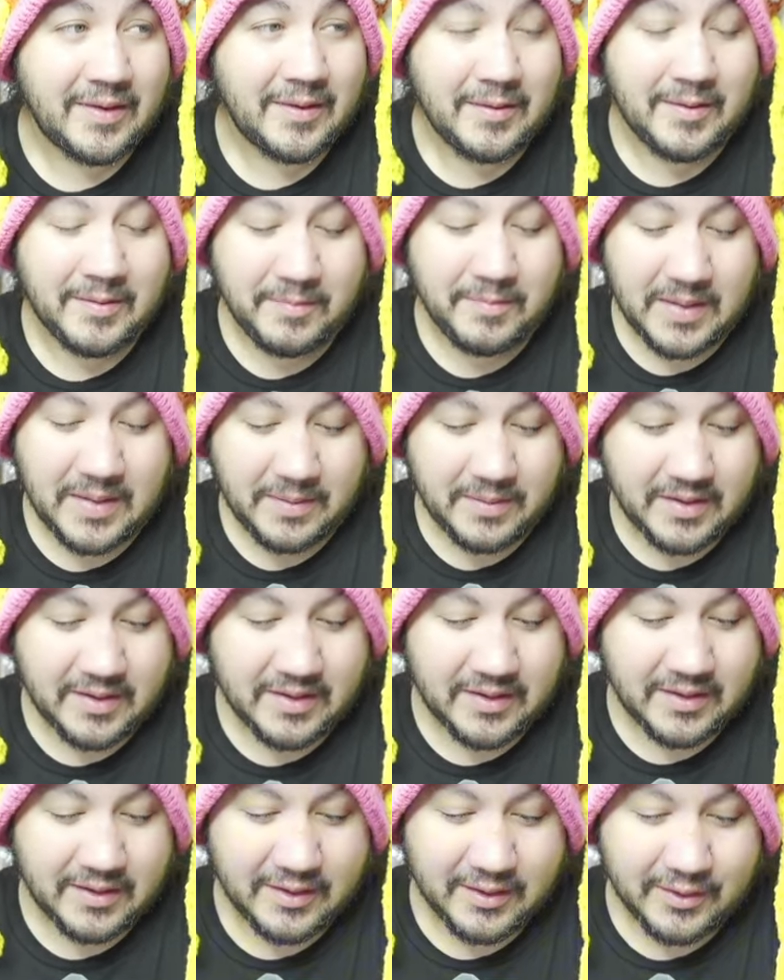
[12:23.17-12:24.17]
maybe a
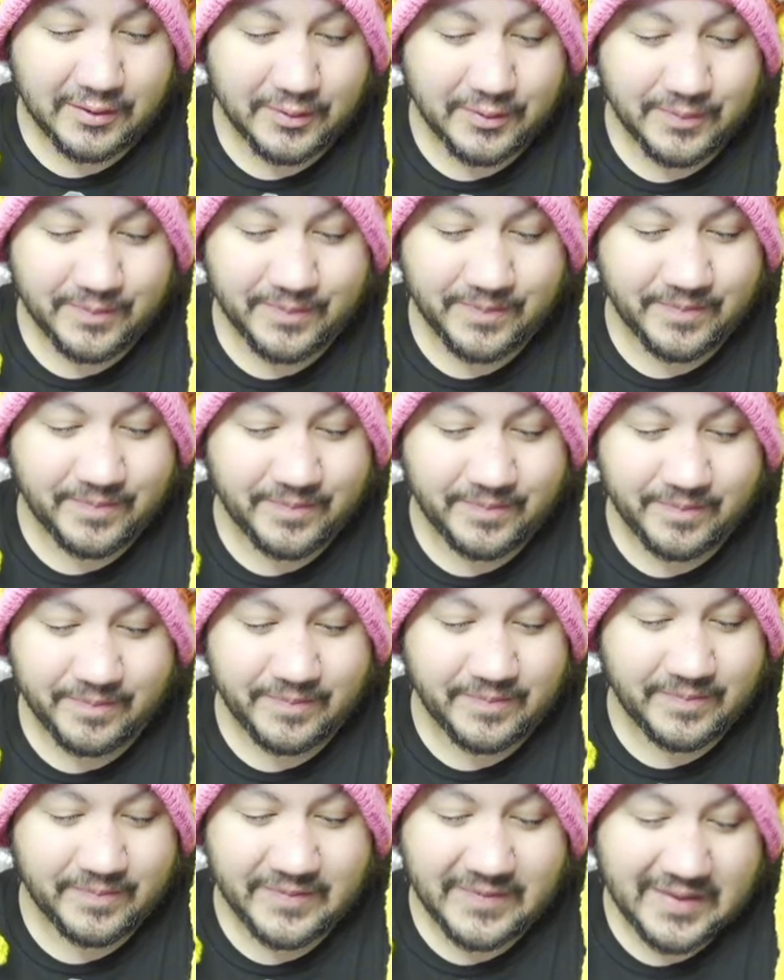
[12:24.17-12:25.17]
little,
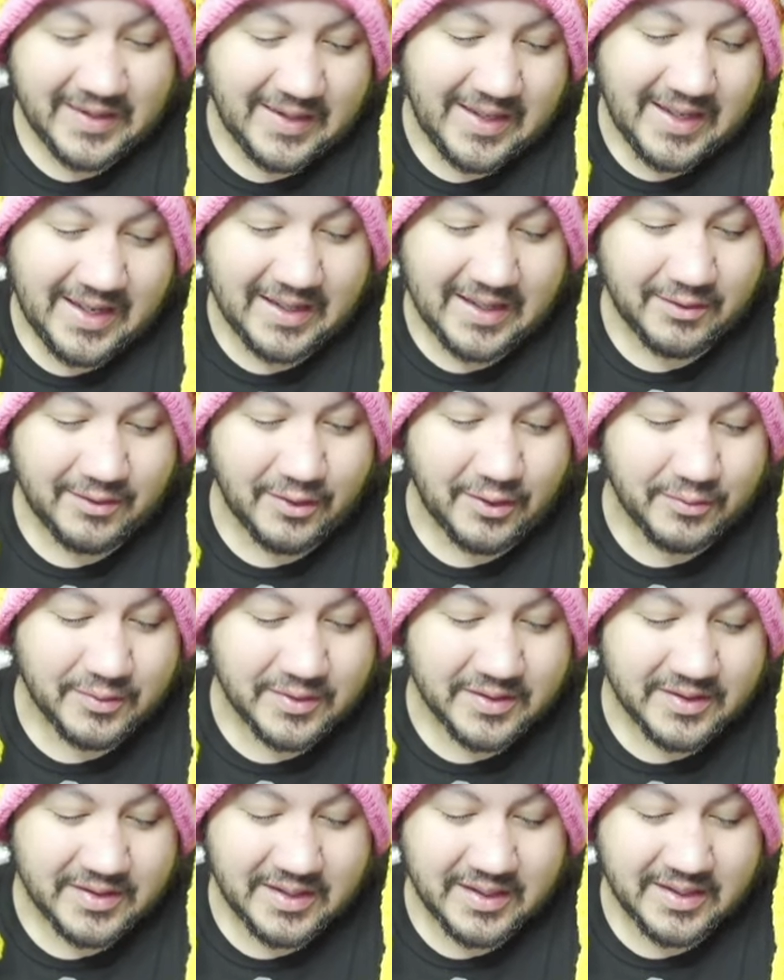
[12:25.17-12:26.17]
yeah, I thought it was
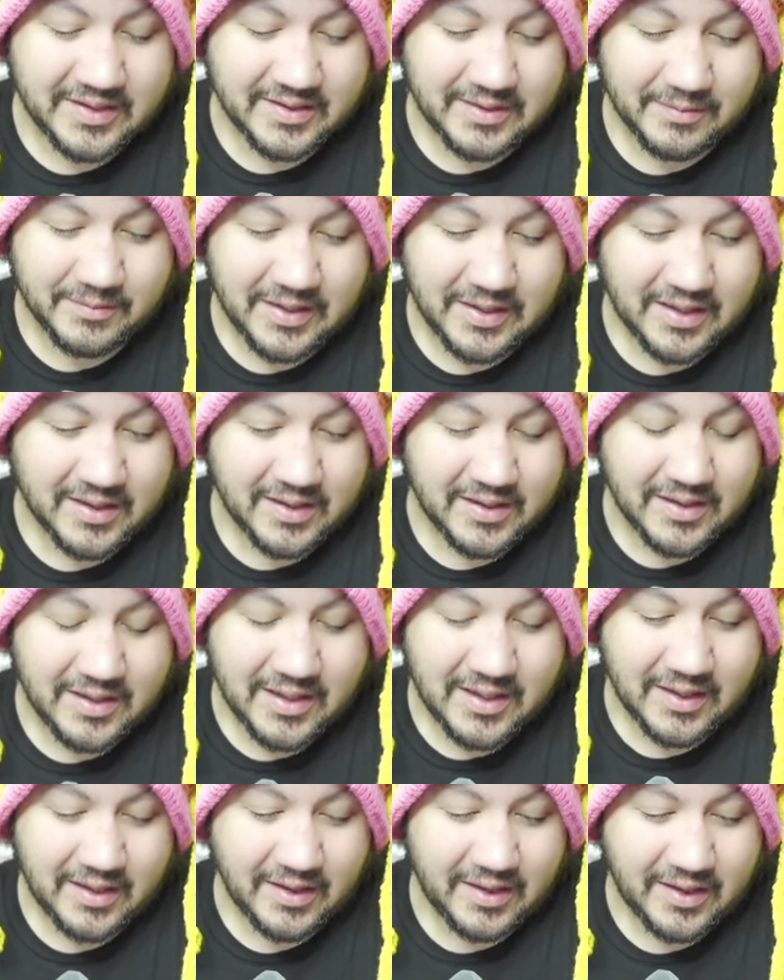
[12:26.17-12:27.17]
dust. I'm not going to lie.